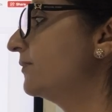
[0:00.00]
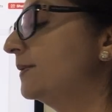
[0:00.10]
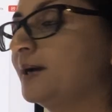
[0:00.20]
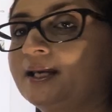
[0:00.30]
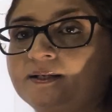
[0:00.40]
of
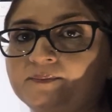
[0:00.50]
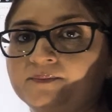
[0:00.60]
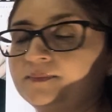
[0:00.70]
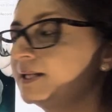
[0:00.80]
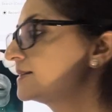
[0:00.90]

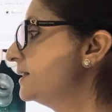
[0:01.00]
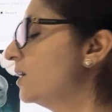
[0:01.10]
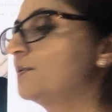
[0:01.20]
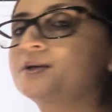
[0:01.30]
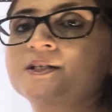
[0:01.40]
amalgam, let's see
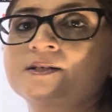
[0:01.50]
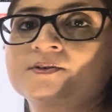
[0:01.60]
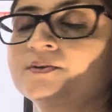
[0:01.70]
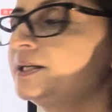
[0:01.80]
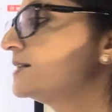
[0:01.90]
how much it
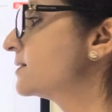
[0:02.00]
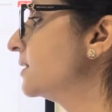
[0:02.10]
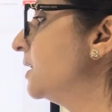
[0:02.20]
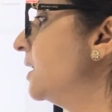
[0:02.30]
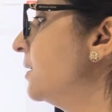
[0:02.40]
is released.
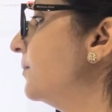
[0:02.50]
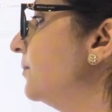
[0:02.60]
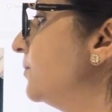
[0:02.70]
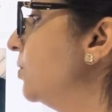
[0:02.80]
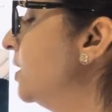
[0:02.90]

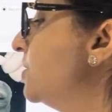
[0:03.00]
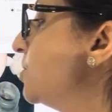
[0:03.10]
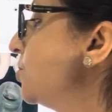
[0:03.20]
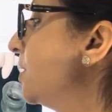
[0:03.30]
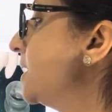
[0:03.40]
During
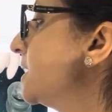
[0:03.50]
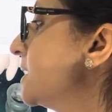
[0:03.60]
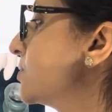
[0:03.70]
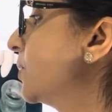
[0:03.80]
trituration is